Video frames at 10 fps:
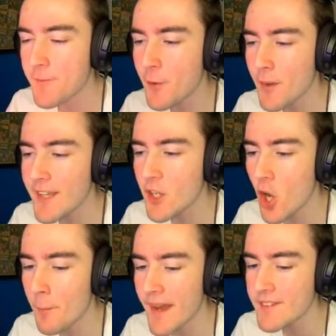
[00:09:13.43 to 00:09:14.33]
you're running
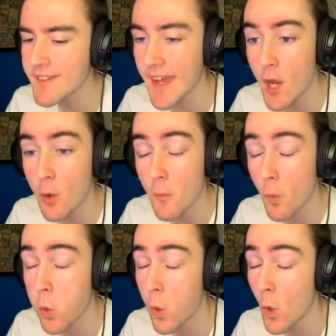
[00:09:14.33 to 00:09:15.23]
combat scout,
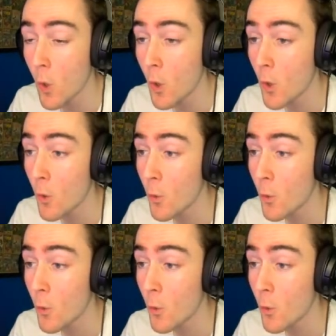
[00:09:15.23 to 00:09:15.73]
whoa,